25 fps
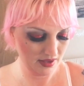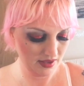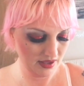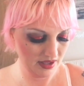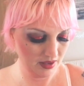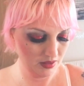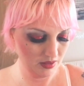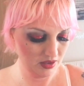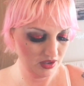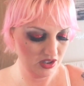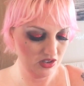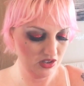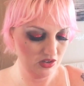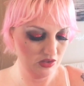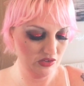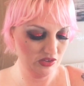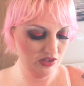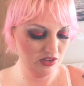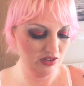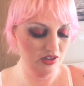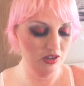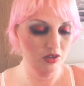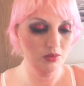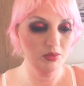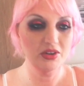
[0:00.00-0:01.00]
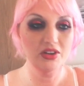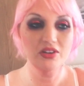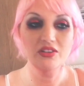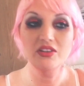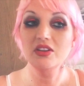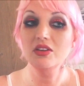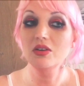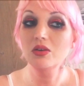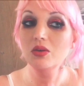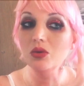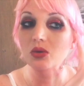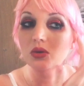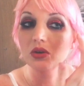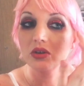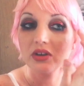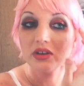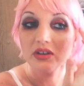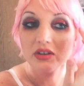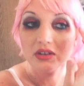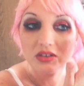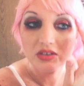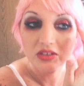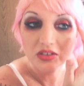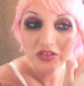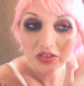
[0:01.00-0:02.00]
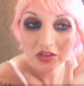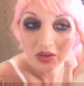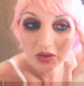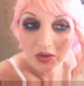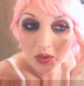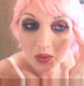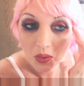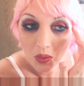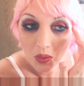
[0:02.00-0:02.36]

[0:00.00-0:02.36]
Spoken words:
And I'm gonna use a little bit of the orange.